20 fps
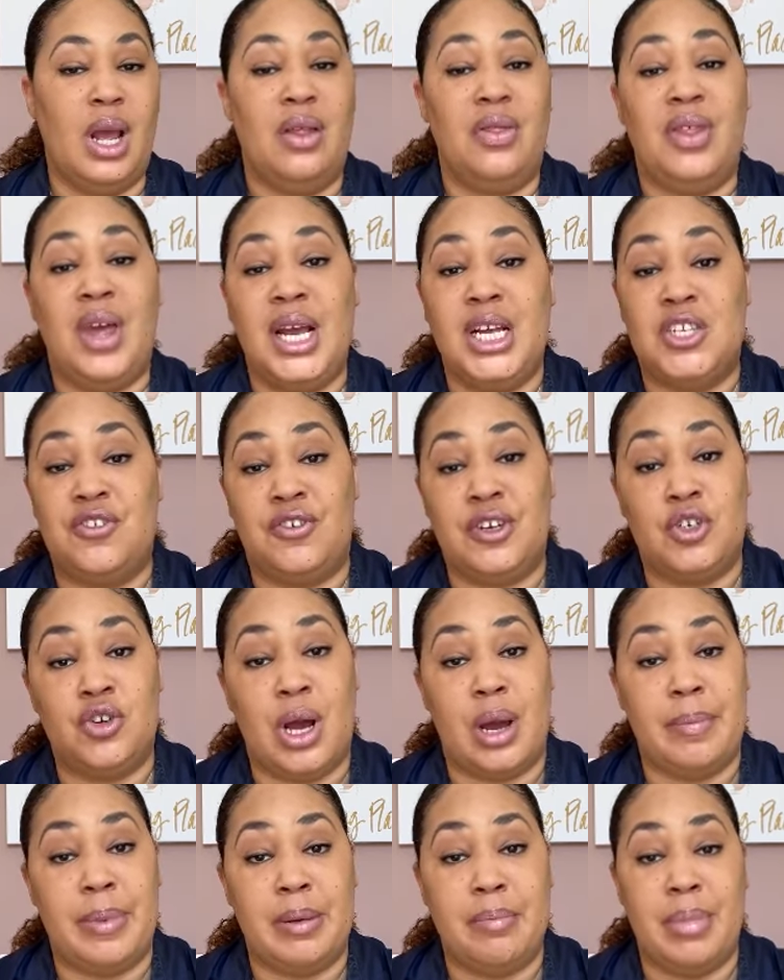Thanks for
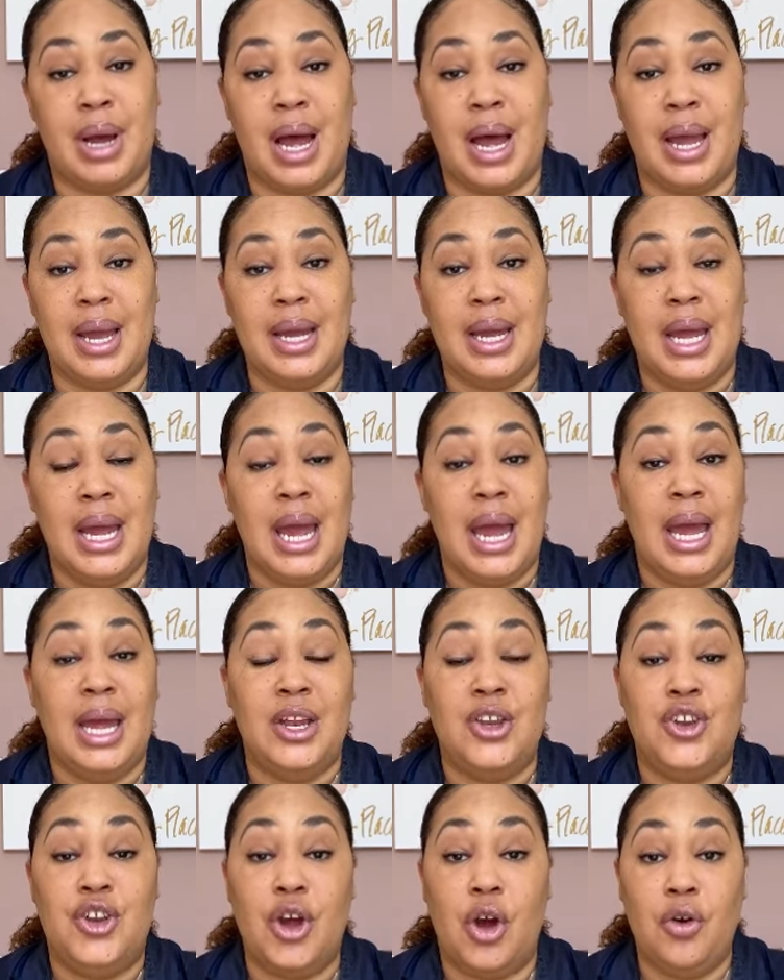dropping by,
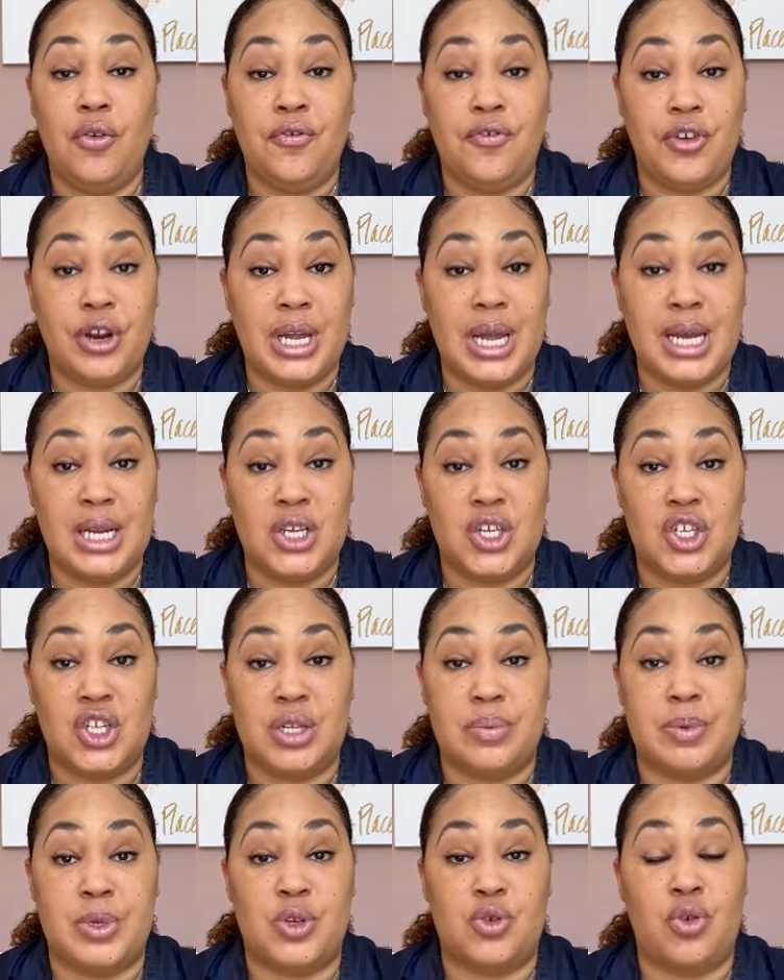and don't forget to
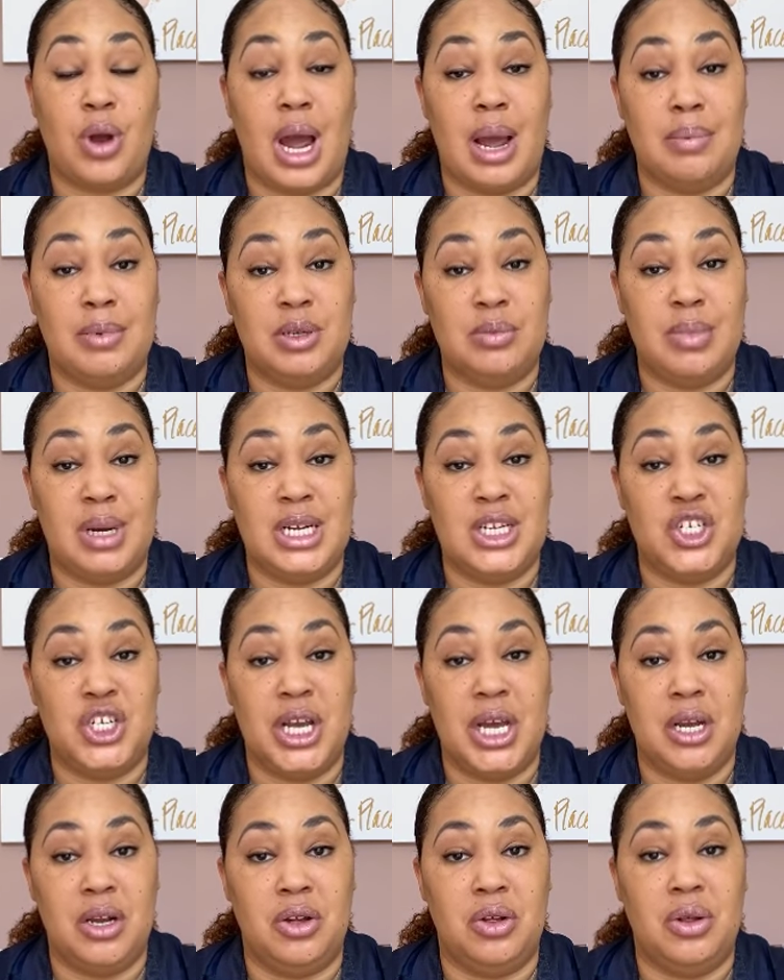subscribe to my
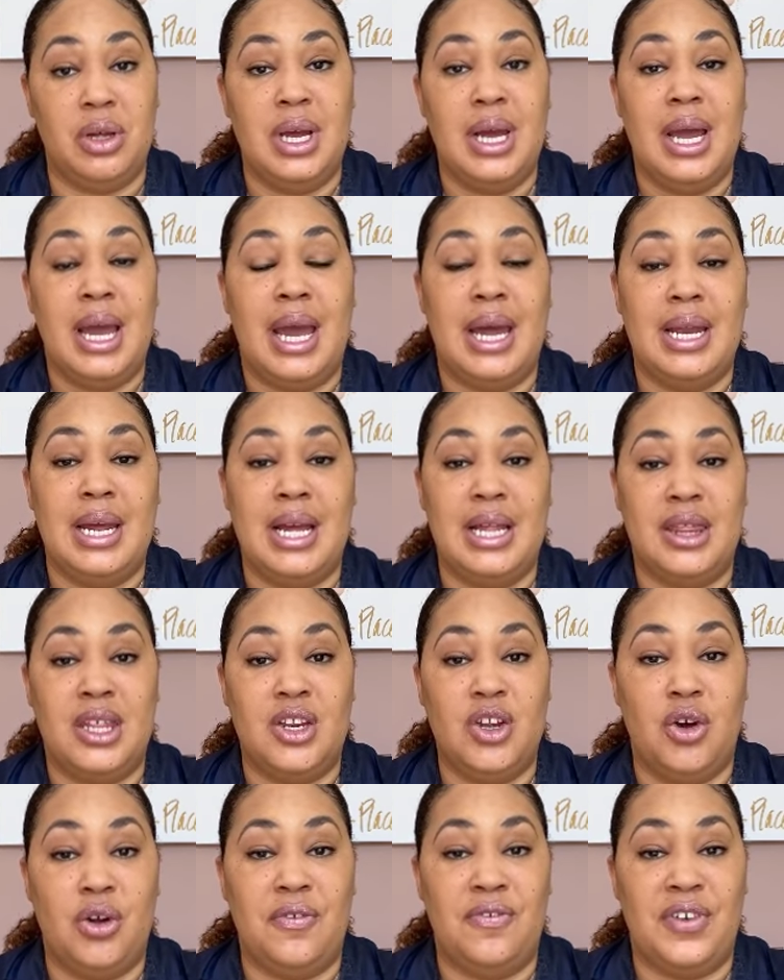channel and hit the
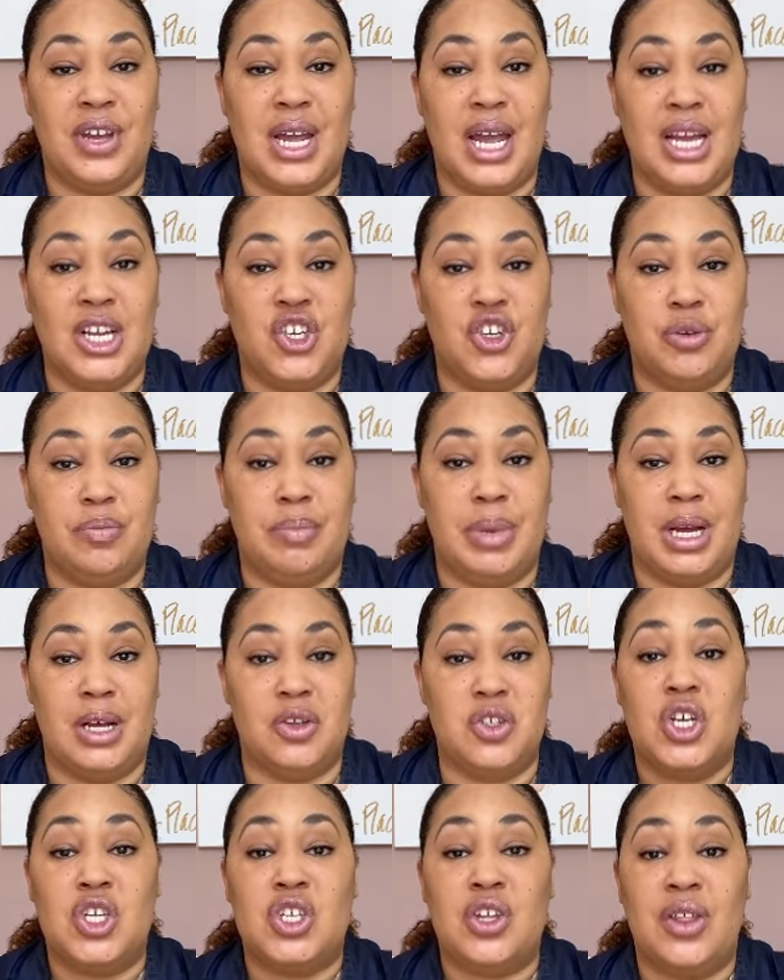notification
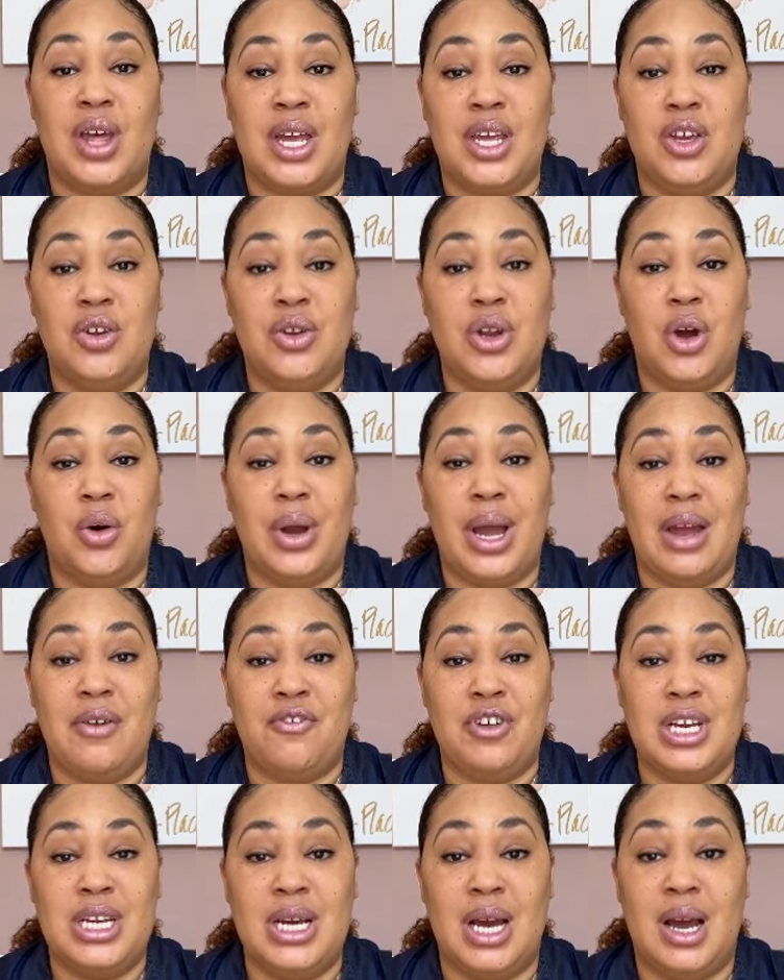bell so that you know
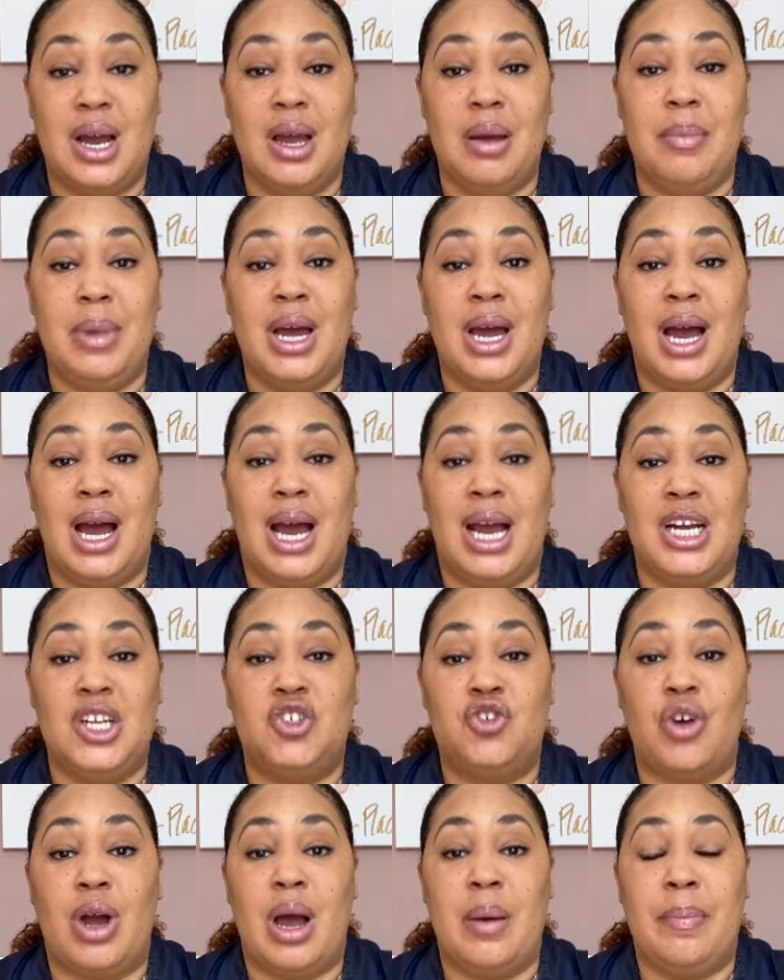every time I
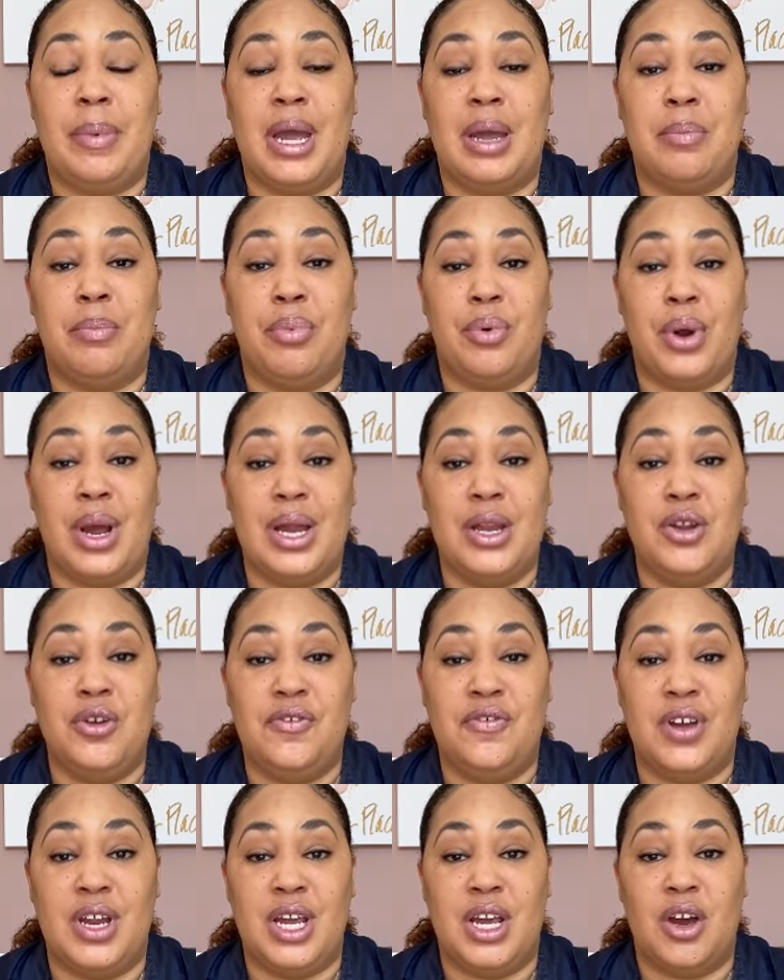drop a brand new
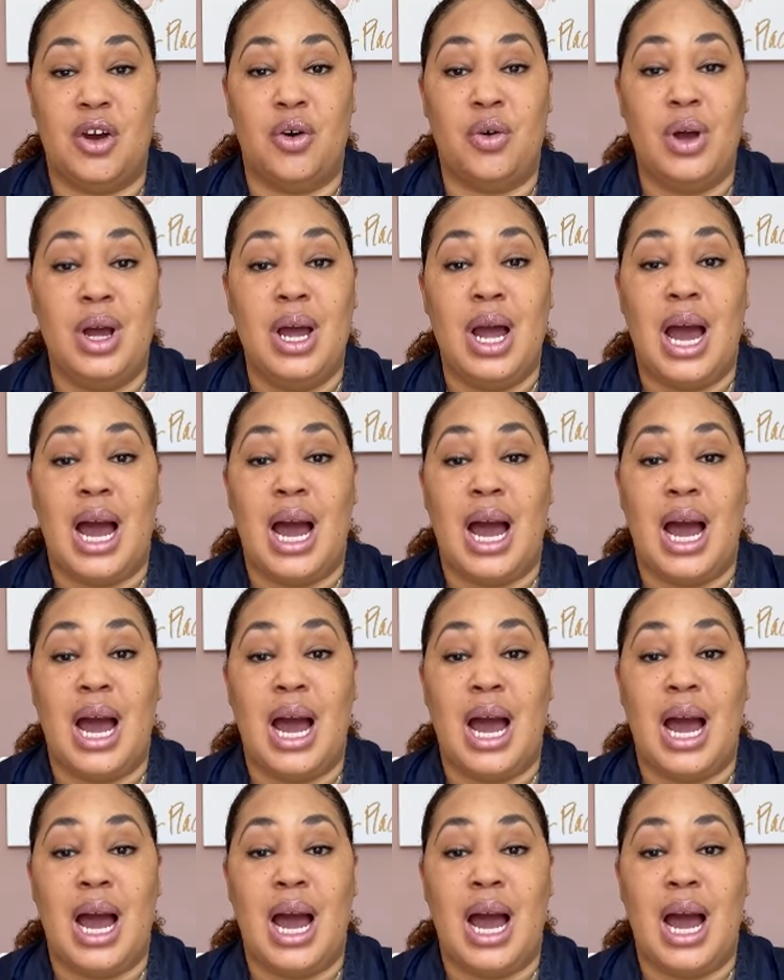video.